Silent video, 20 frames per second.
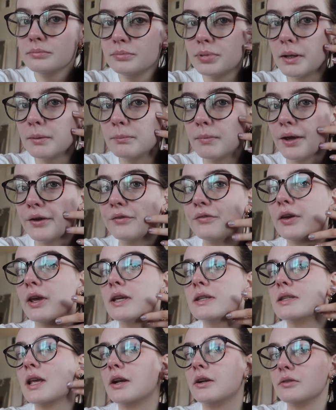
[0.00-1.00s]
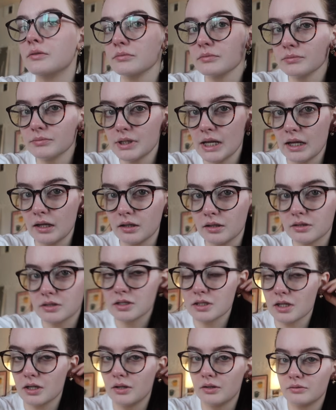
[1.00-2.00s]
but my face, I don't tan,
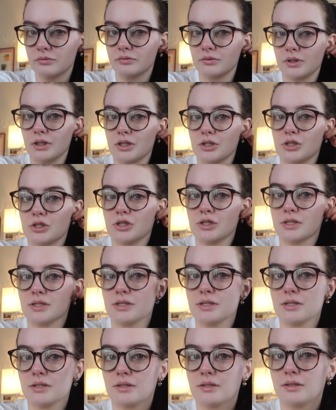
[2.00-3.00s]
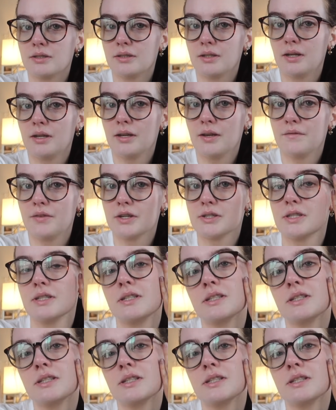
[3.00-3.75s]
so it's just, if there's a